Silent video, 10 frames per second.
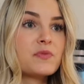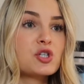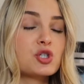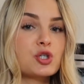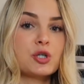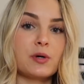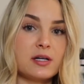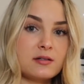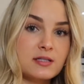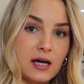So she went
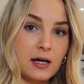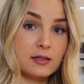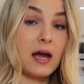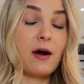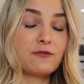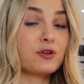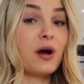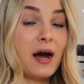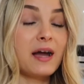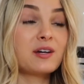outside after
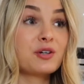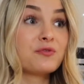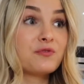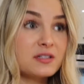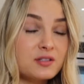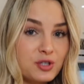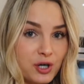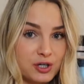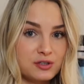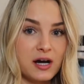I convinced
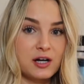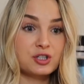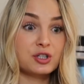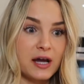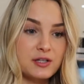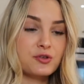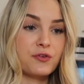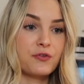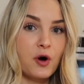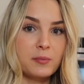her to actually answer the
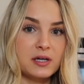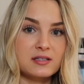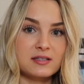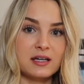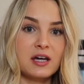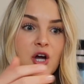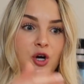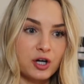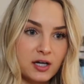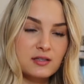phone because like
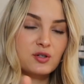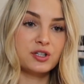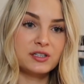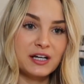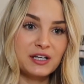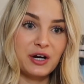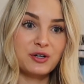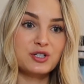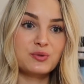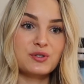her kids are in daycare
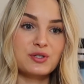and she was